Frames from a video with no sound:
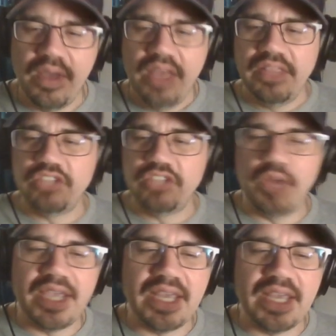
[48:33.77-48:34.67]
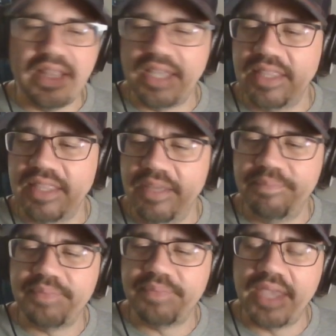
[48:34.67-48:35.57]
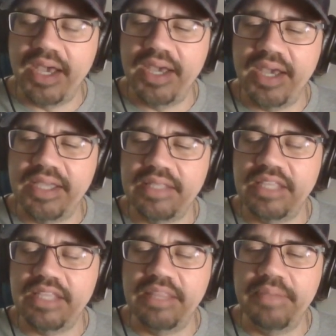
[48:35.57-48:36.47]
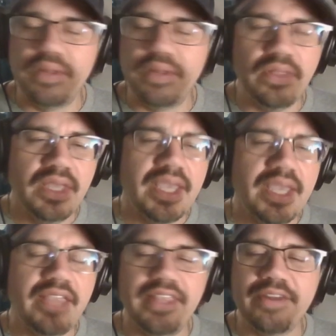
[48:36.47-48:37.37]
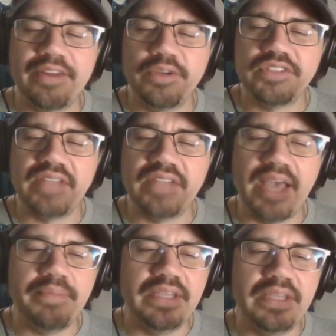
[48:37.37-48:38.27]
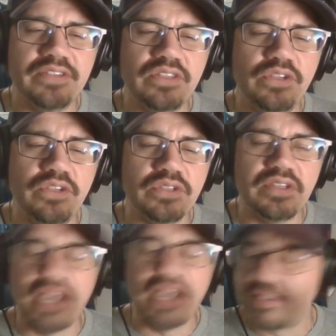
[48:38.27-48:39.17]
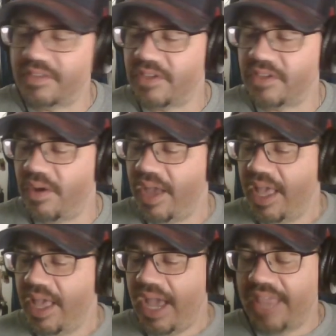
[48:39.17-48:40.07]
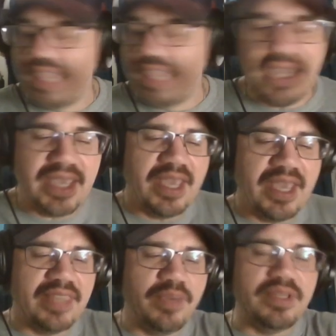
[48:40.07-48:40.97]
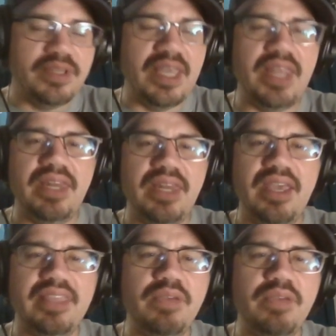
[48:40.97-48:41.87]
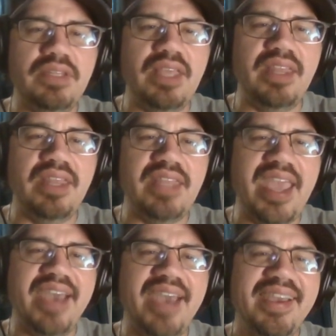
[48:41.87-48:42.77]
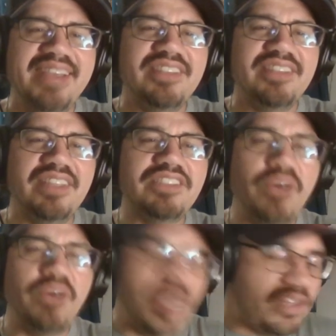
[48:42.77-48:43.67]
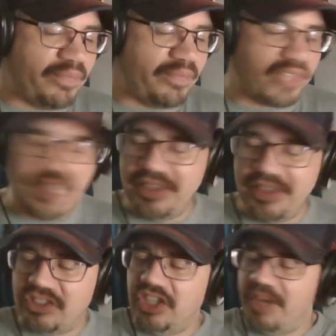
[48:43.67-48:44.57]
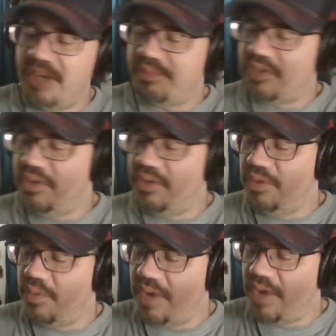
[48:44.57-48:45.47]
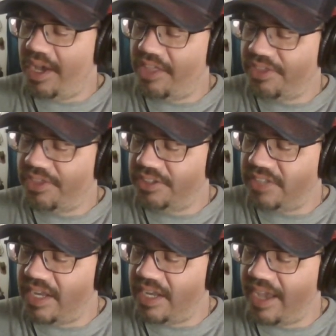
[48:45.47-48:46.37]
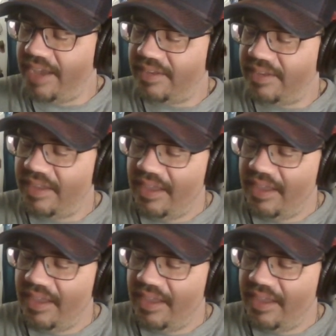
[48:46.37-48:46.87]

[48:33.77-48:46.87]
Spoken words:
that's why I kind of like them in the middle. And then, of course, the top is the Houston Texans. So I think we did it. Yeah. So let's go ahead and let's jump to Thursday night